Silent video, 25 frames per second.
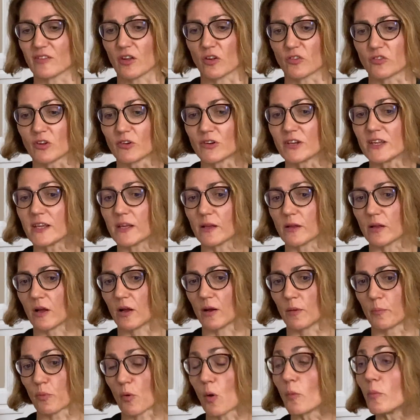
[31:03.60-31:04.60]
turning
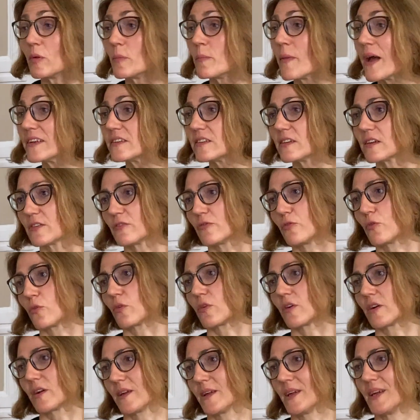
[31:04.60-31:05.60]
problematic
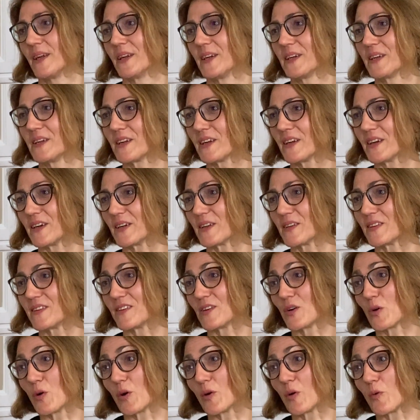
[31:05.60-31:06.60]
for
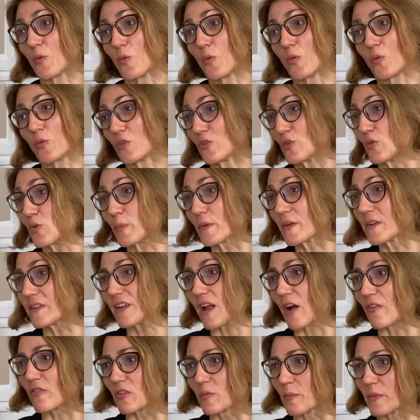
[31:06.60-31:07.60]
the European
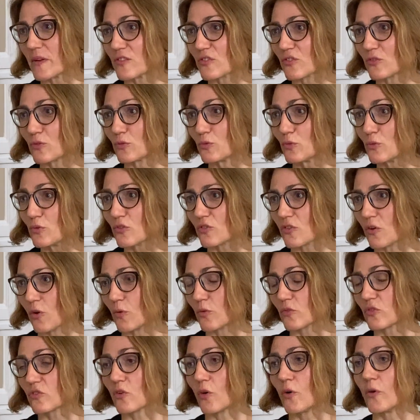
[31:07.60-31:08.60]
governments to do
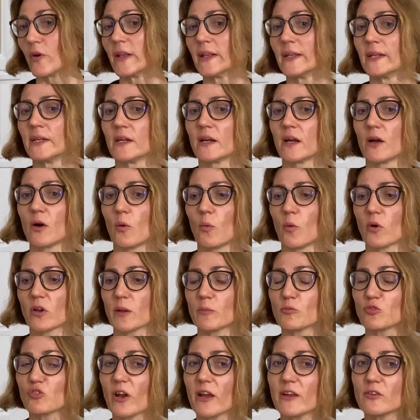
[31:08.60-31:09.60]
so. So what
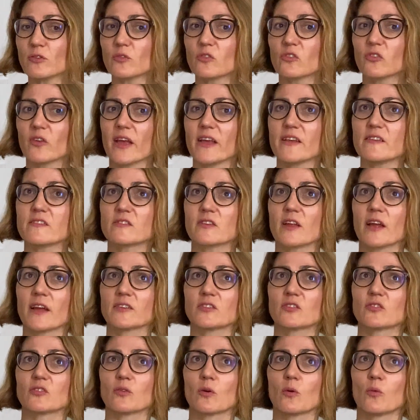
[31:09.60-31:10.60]
I'm trying to say is
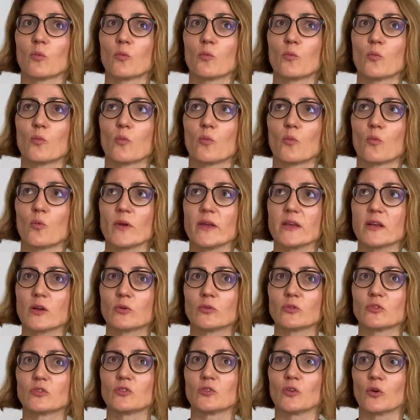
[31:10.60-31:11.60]
that we
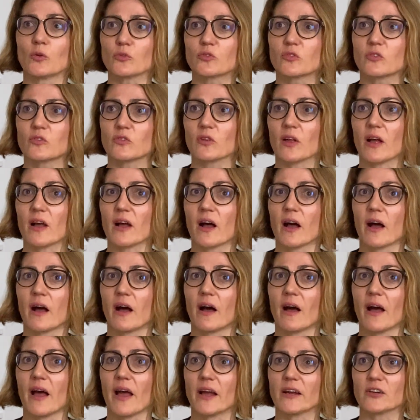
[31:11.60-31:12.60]
could not
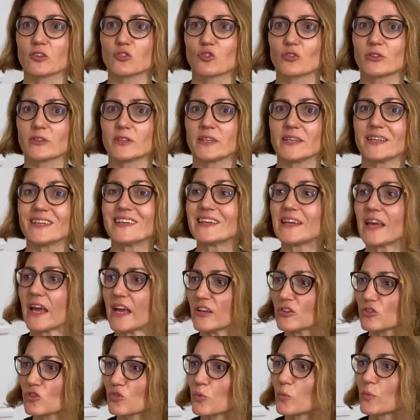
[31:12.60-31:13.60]
actually
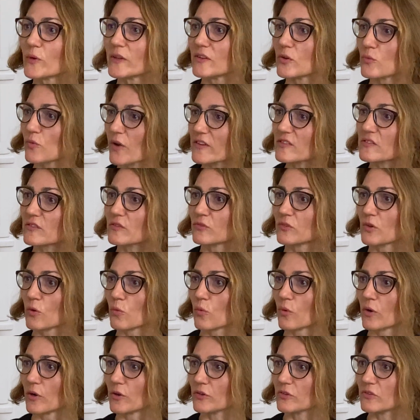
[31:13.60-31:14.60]
engage with the rest of the
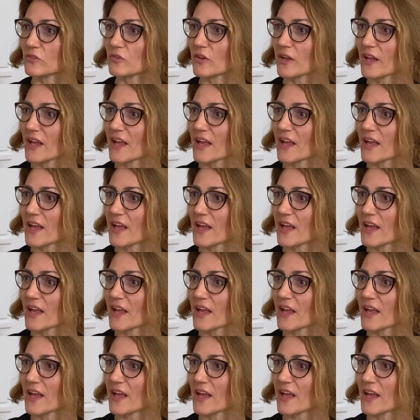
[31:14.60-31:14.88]
world